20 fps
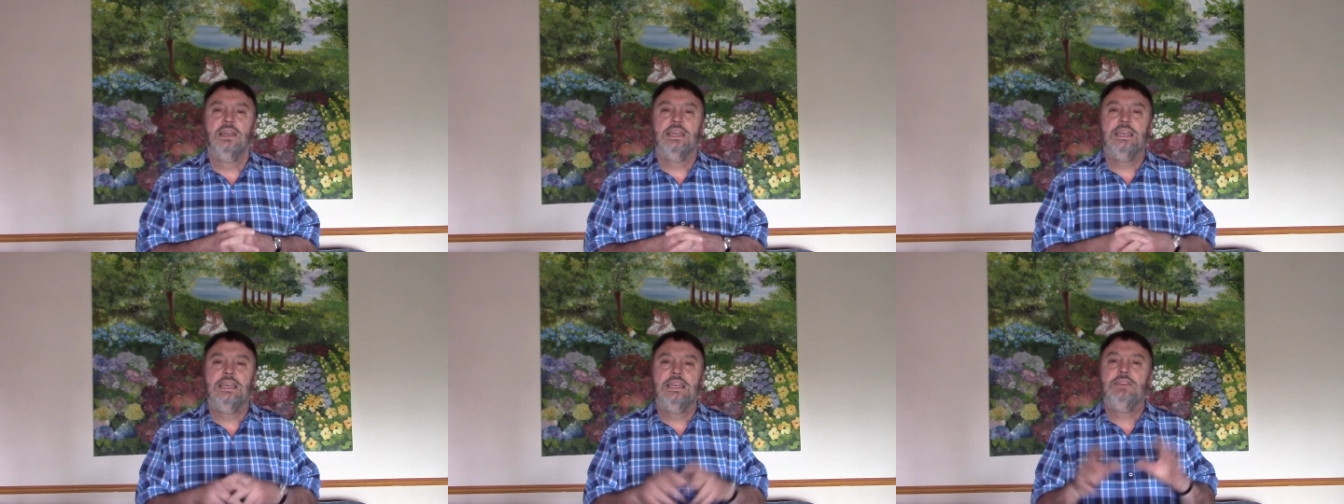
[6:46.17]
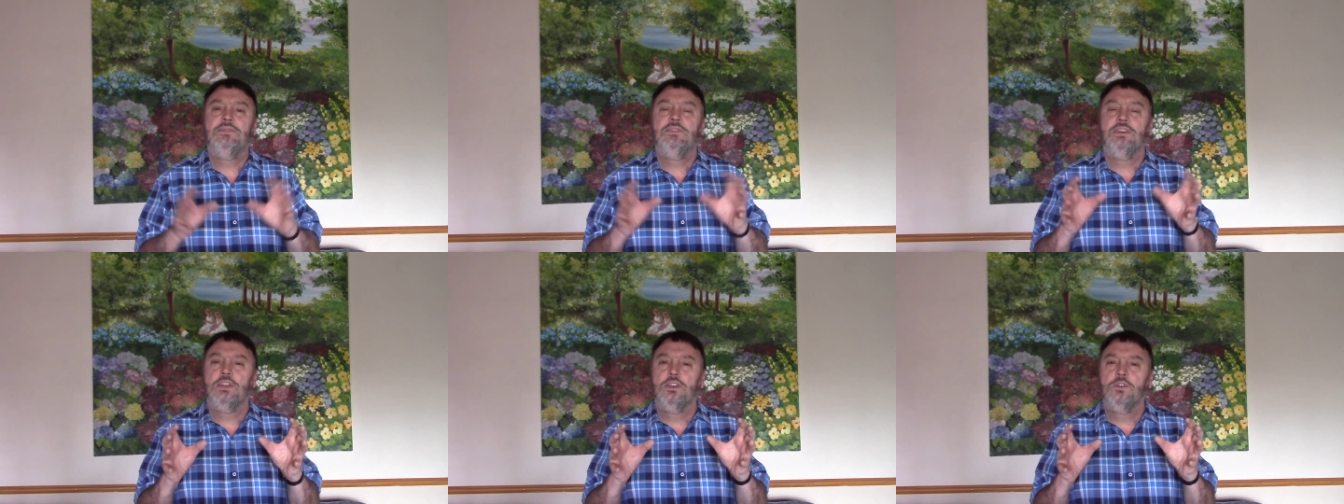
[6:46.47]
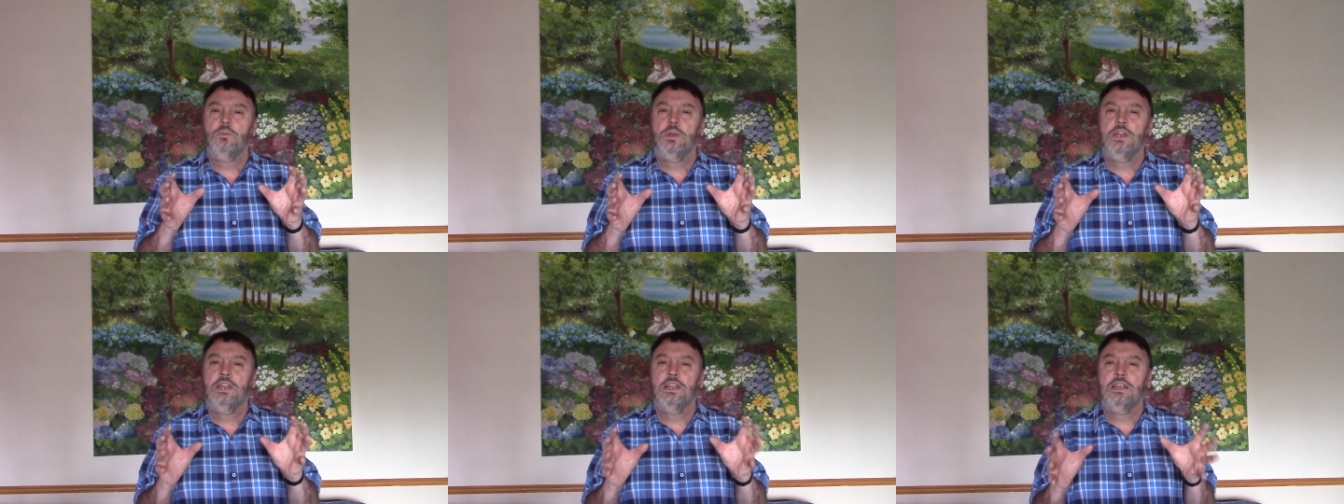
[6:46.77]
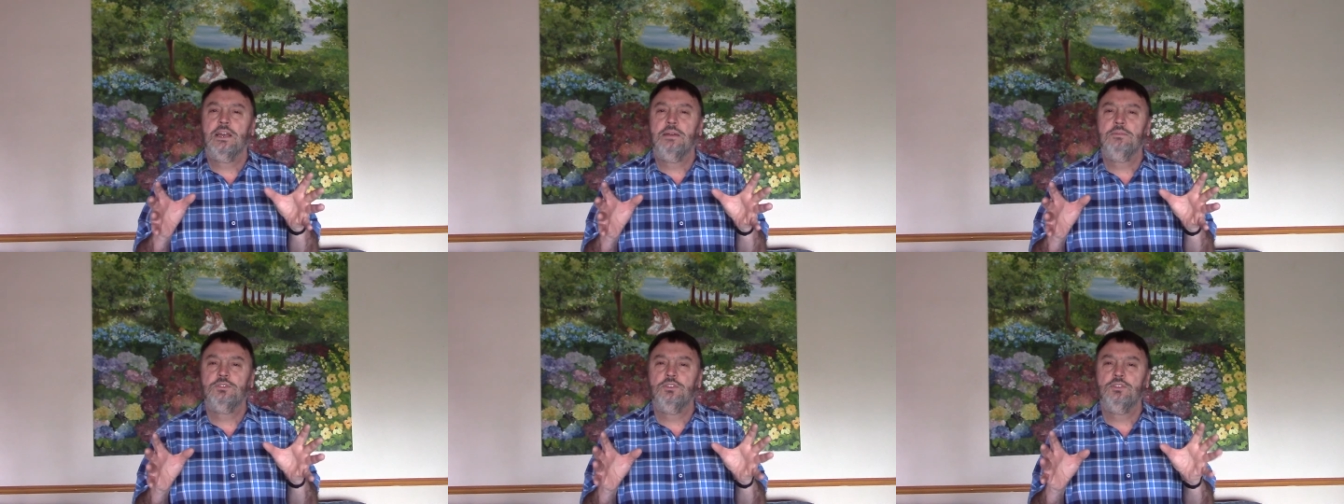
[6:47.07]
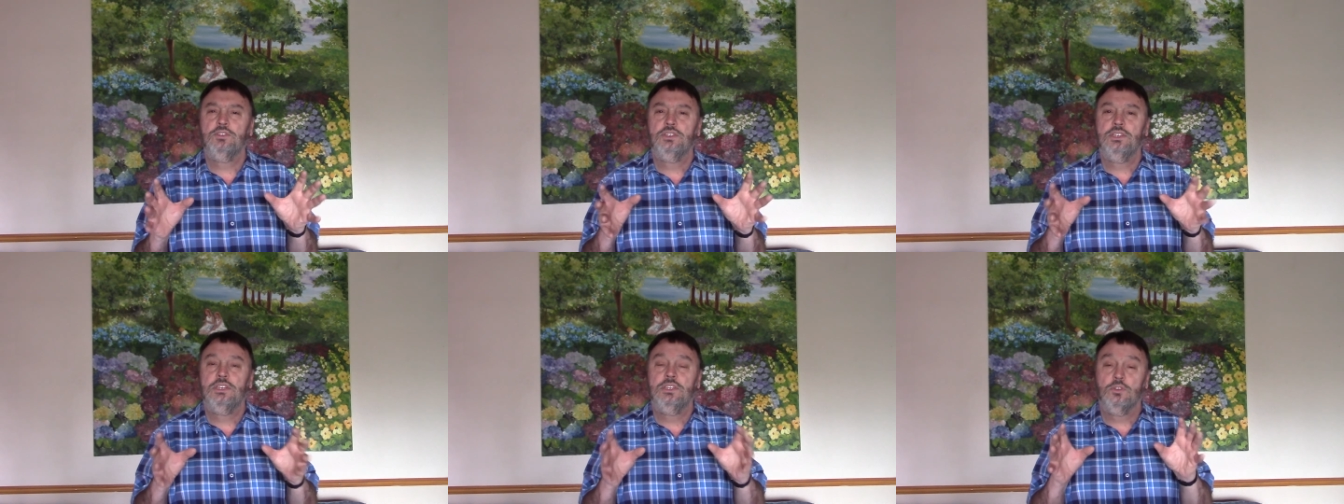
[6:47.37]
Even when it comes to
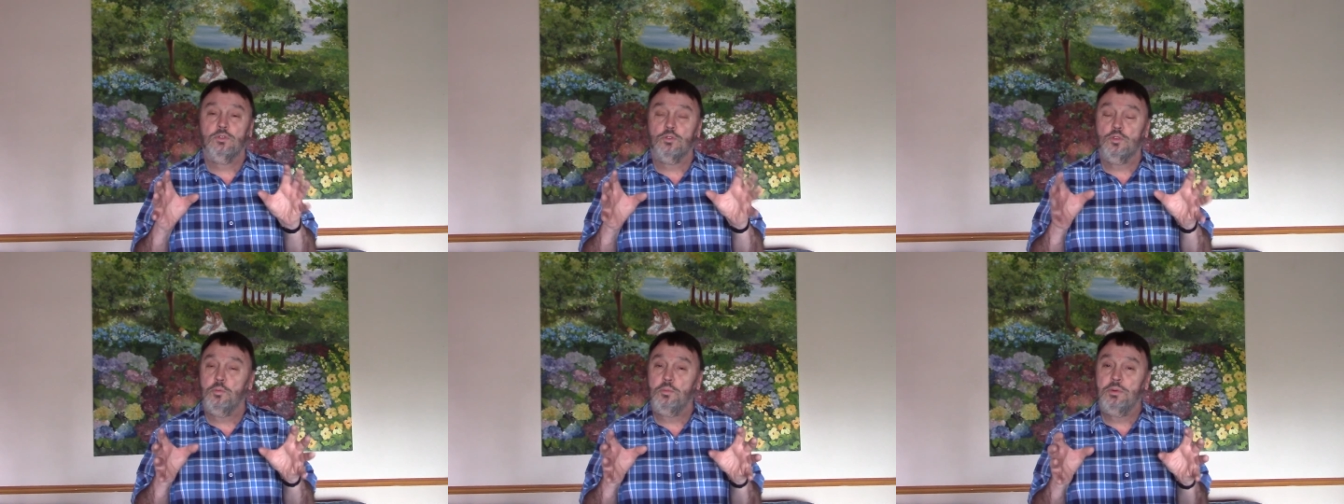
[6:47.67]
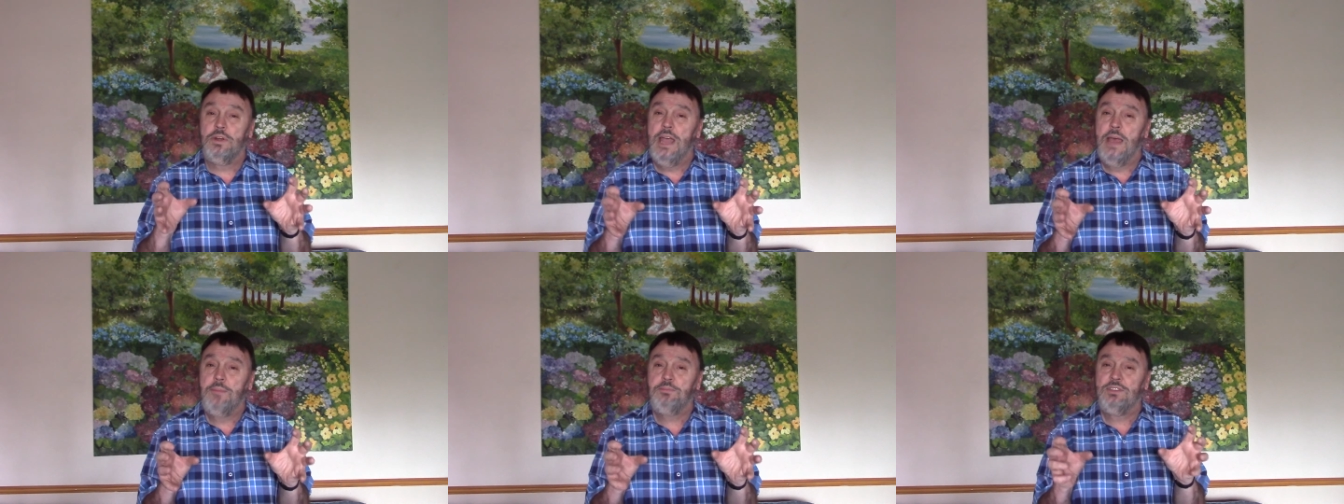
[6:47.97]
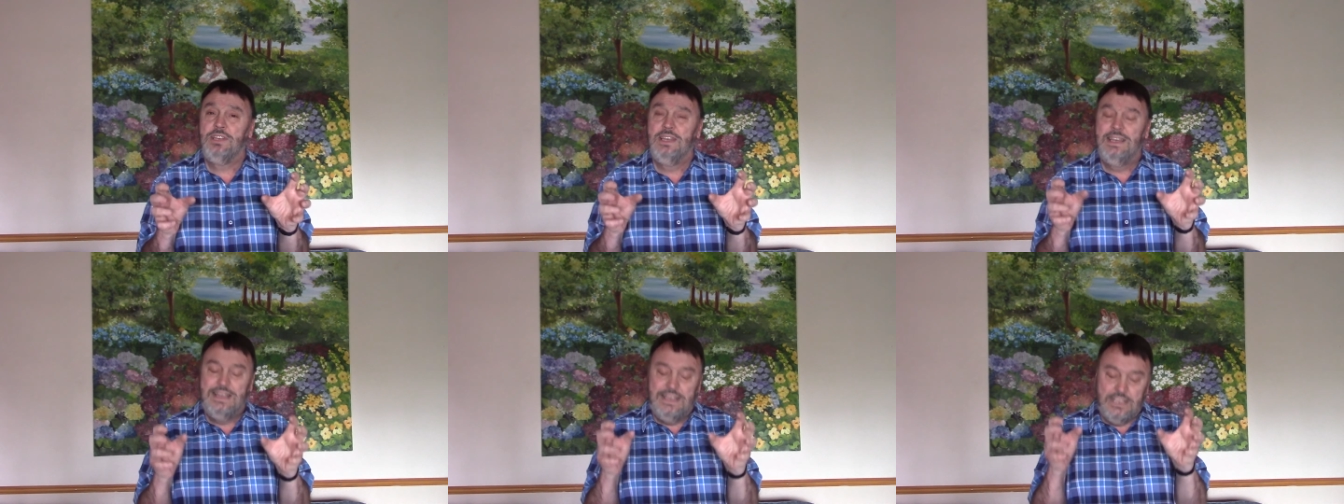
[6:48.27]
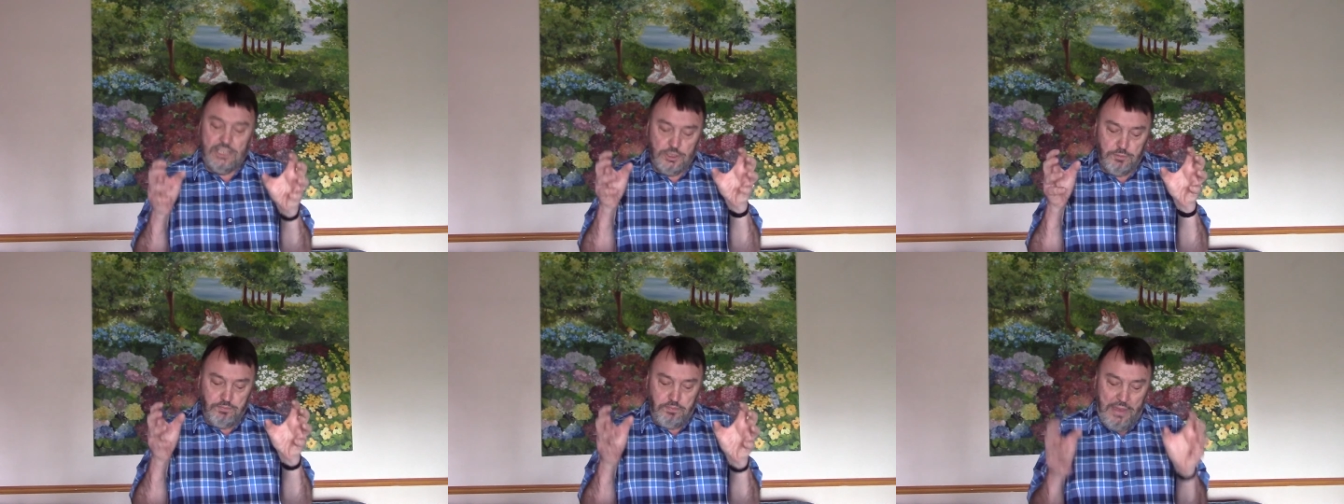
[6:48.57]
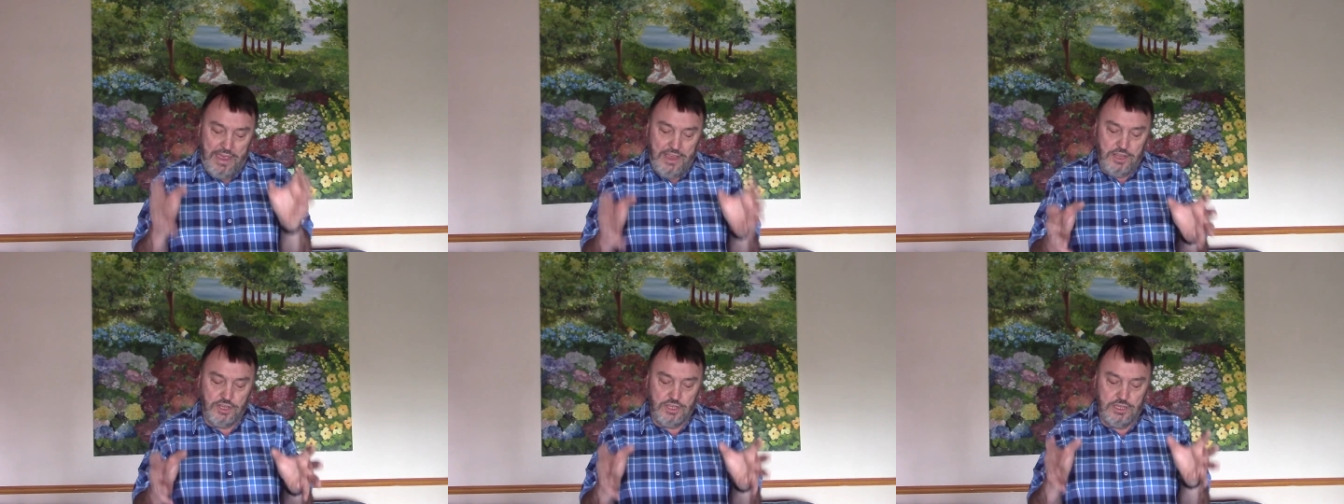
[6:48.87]
Jesus, or perhaps
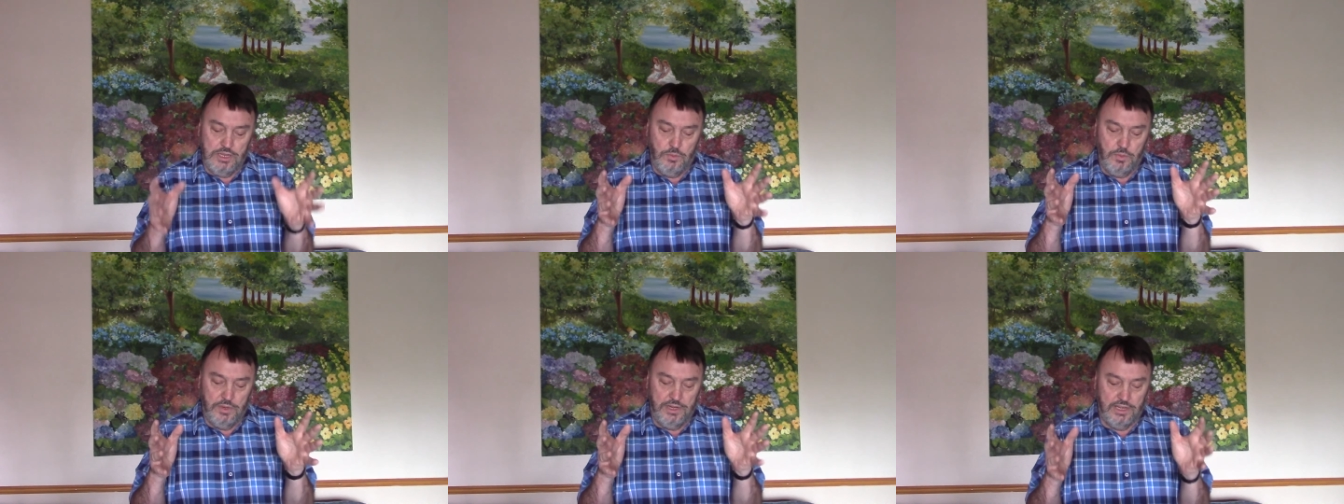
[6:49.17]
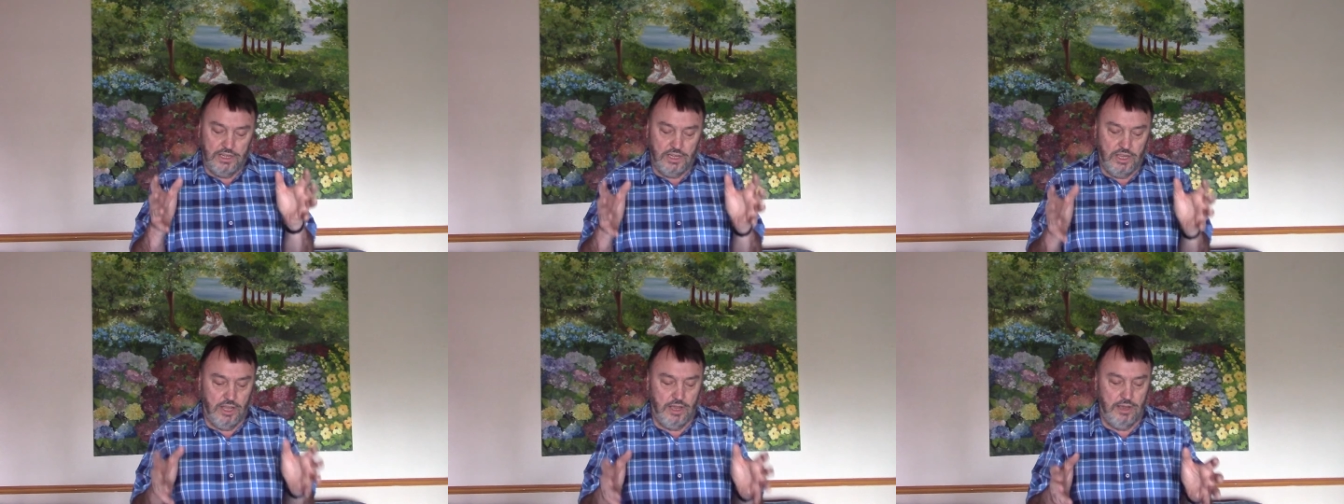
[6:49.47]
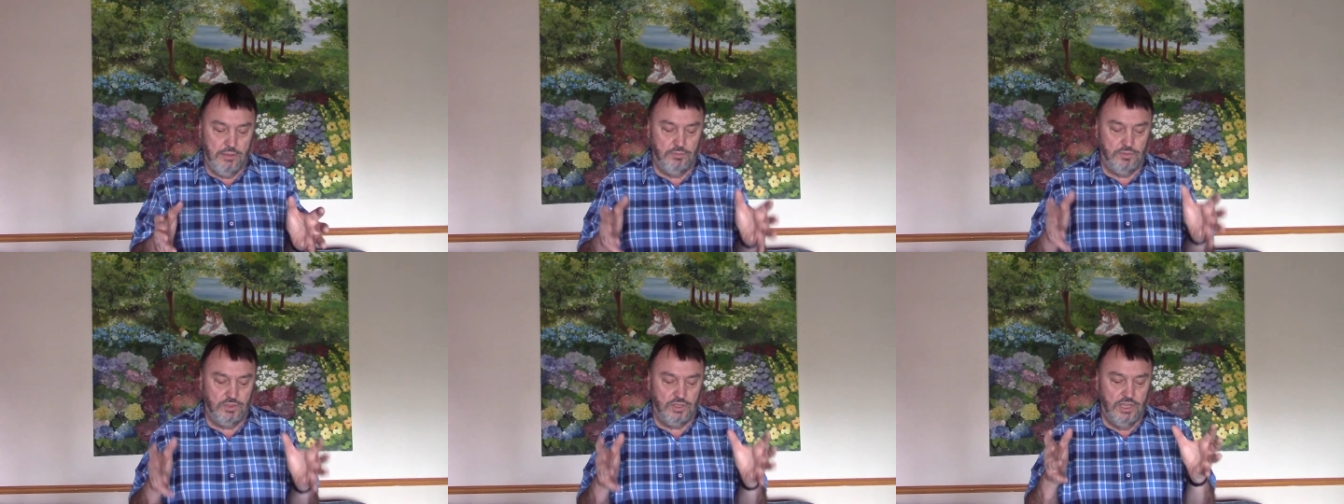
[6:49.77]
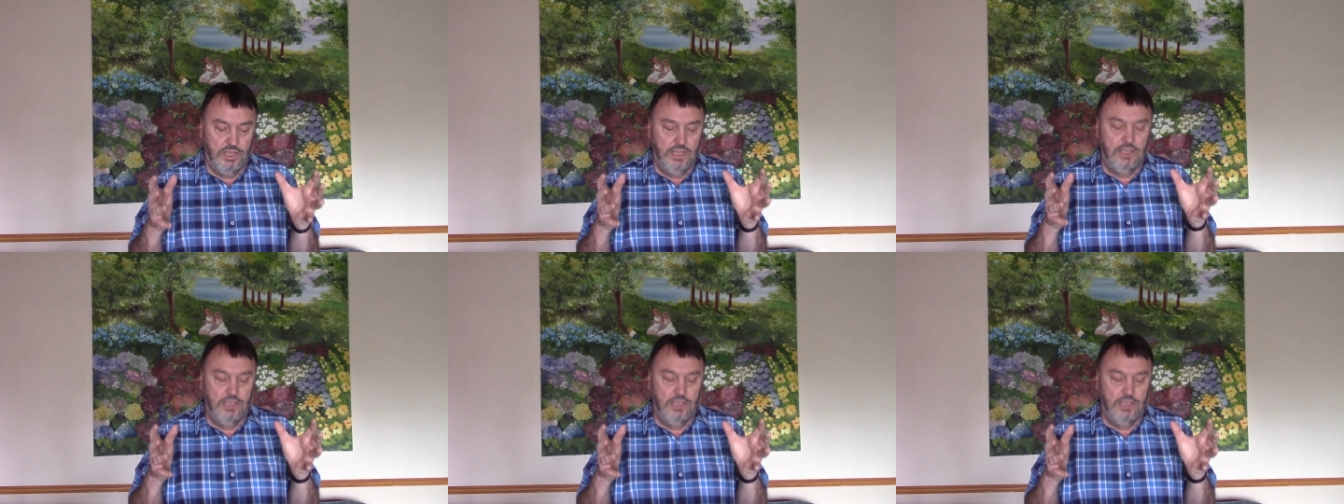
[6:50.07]
especially when it comes